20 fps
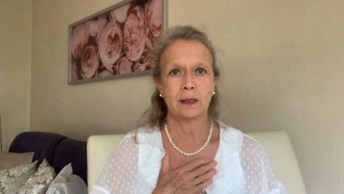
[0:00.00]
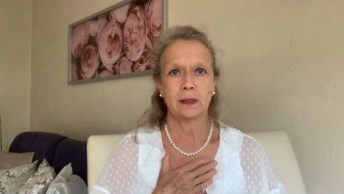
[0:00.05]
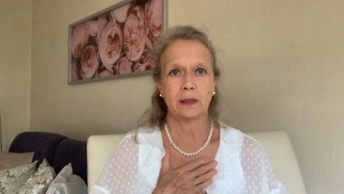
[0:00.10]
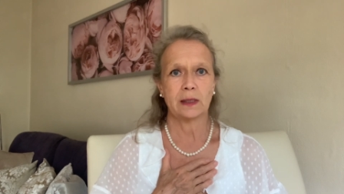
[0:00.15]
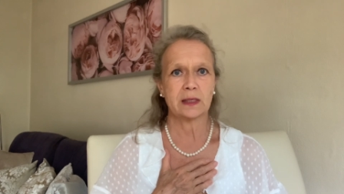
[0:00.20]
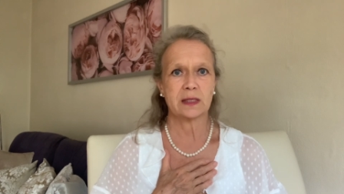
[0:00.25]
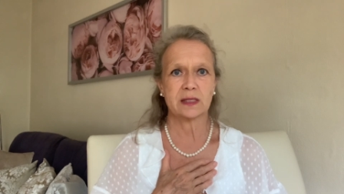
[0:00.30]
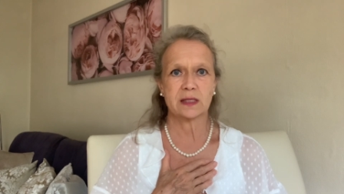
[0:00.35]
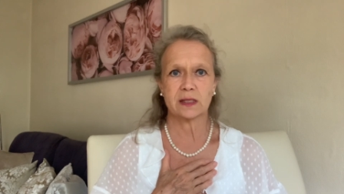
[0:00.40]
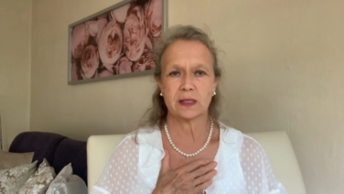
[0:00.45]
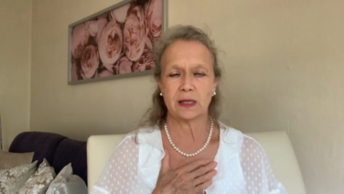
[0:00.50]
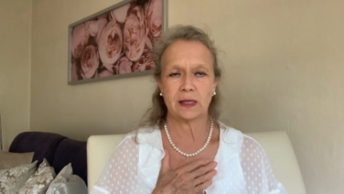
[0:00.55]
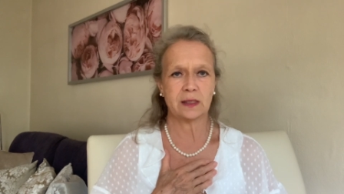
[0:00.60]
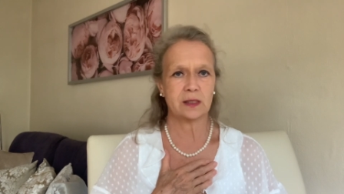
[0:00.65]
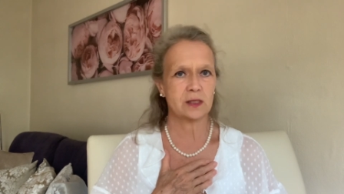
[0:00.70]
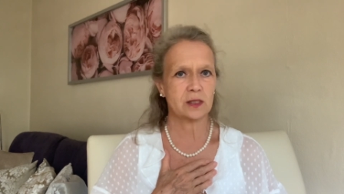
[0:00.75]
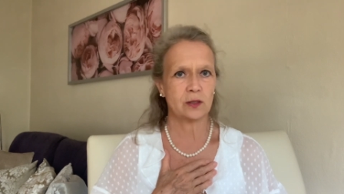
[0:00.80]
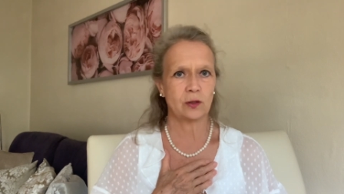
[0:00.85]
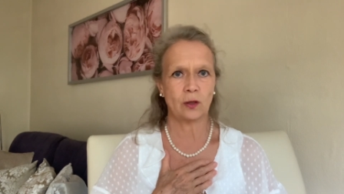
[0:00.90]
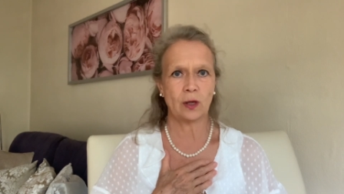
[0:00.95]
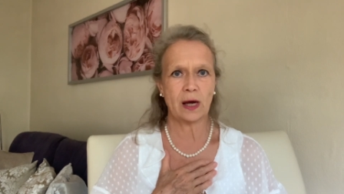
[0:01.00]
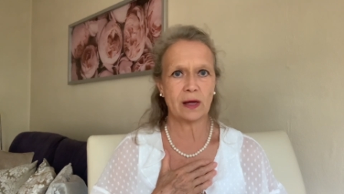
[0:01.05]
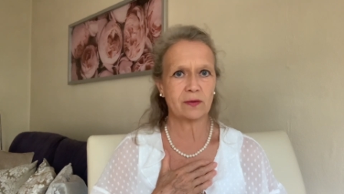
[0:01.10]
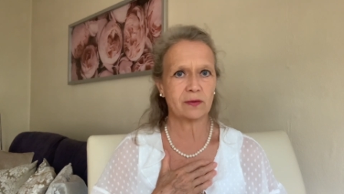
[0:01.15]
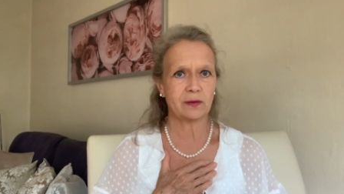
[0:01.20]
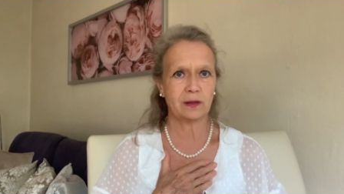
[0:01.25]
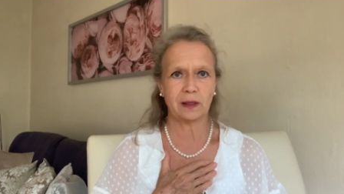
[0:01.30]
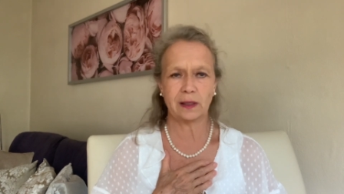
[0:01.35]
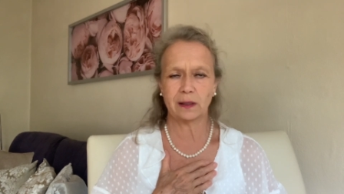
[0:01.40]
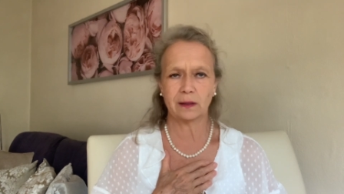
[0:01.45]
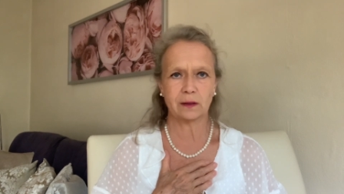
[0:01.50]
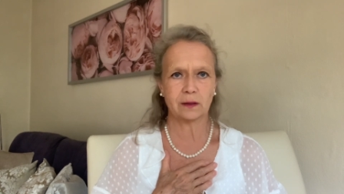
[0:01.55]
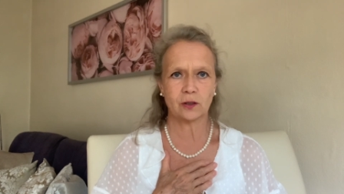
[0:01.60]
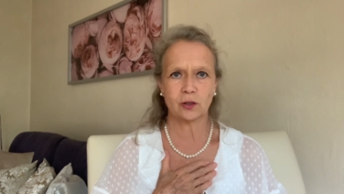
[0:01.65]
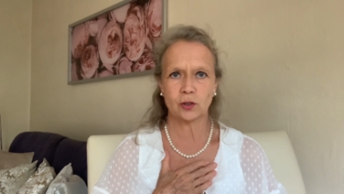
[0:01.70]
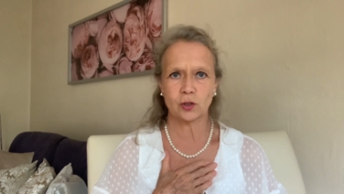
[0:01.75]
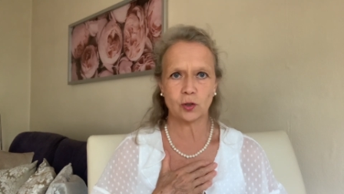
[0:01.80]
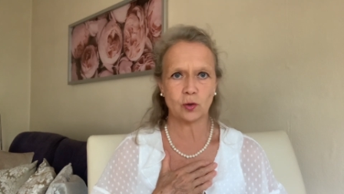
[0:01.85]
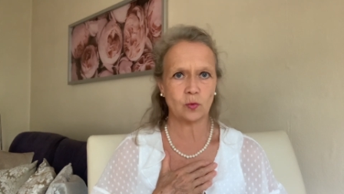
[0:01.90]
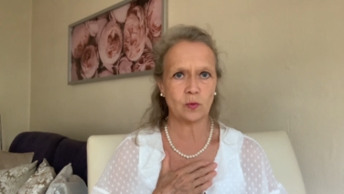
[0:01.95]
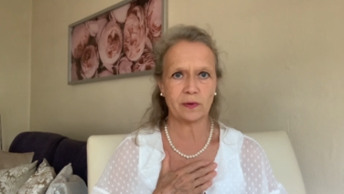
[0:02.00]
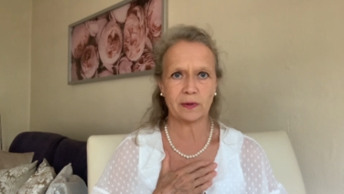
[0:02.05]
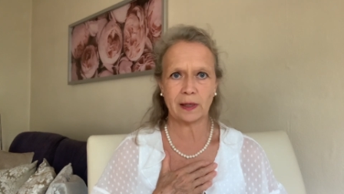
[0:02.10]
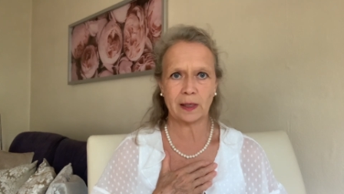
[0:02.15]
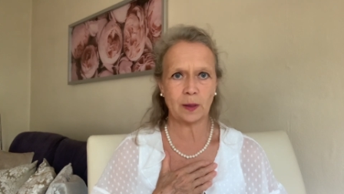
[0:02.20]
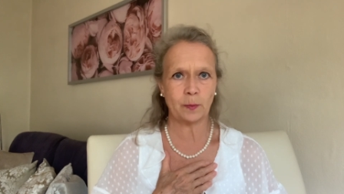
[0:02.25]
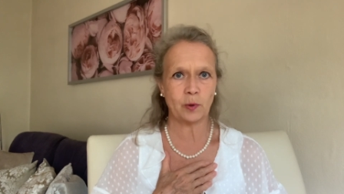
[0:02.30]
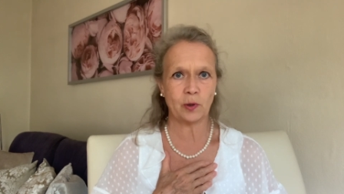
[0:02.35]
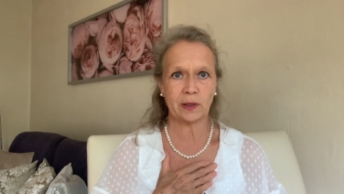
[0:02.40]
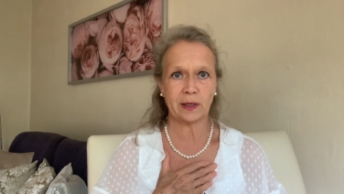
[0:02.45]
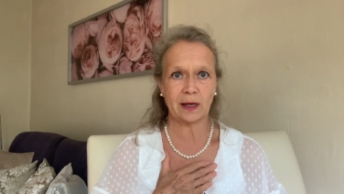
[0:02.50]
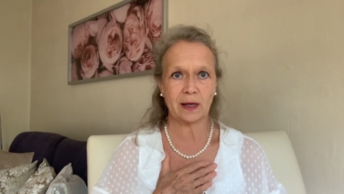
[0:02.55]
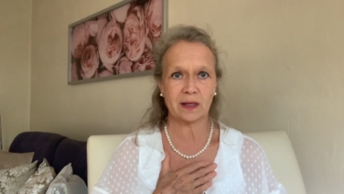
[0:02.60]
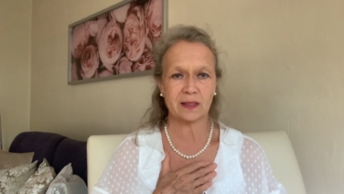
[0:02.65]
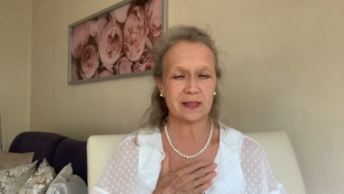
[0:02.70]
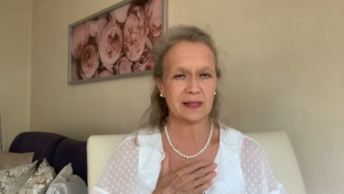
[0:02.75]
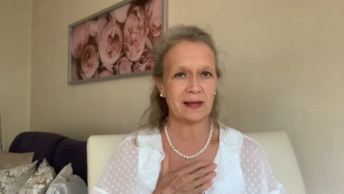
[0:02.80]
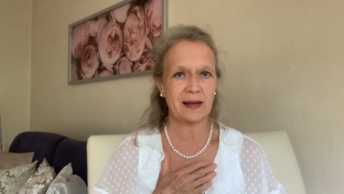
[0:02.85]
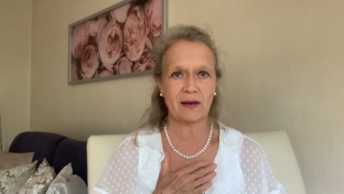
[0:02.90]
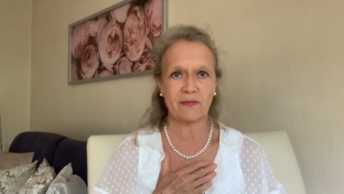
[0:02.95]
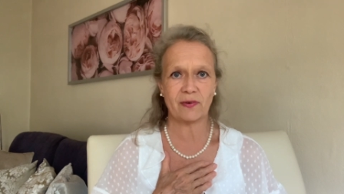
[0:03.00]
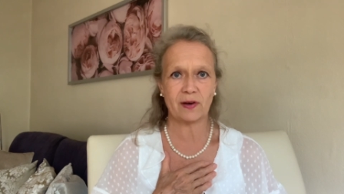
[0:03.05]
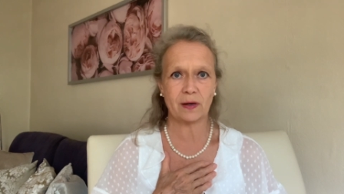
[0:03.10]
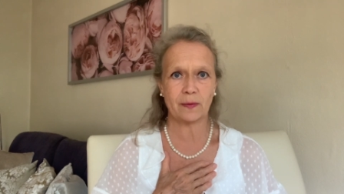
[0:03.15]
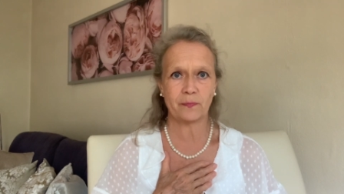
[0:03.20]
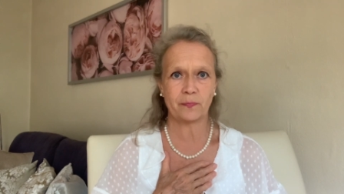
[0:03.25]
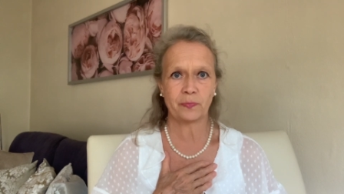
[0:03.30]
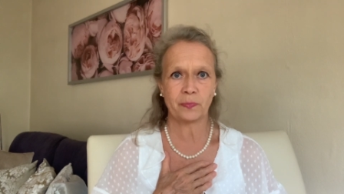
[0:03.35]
It's, it's nothing to do with anybody else, never.